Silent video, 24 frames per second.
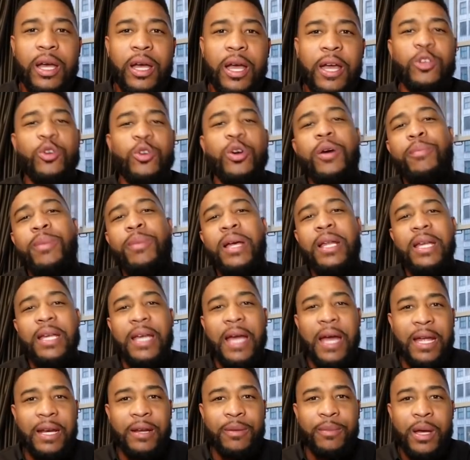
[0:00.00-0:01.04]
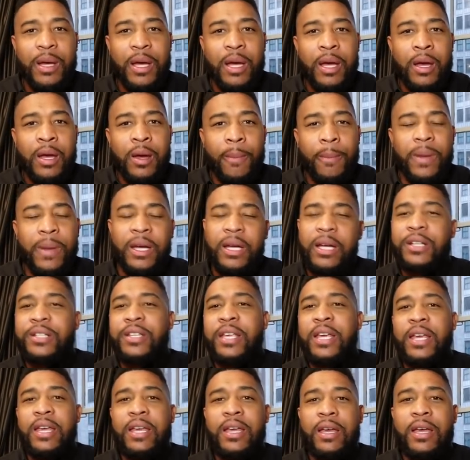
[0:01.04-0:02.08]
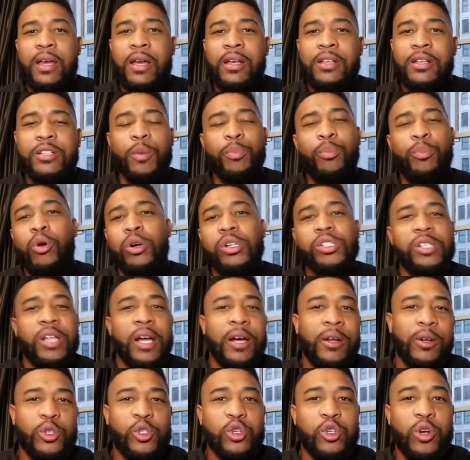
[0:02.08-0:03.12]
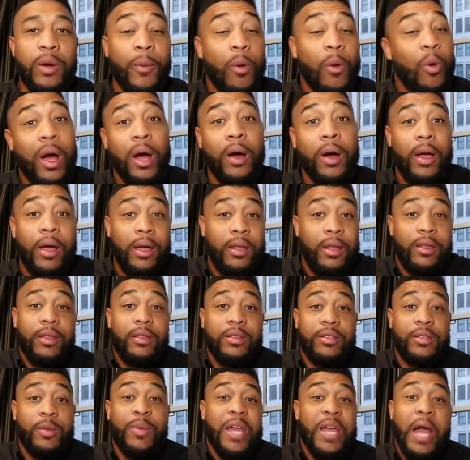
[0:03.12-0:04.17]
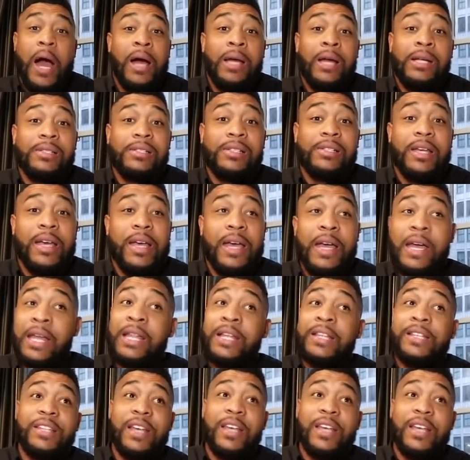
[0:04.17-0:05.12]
national attention. And the guy wouldn't say it. Well, they threw him out. And the tens of thousands of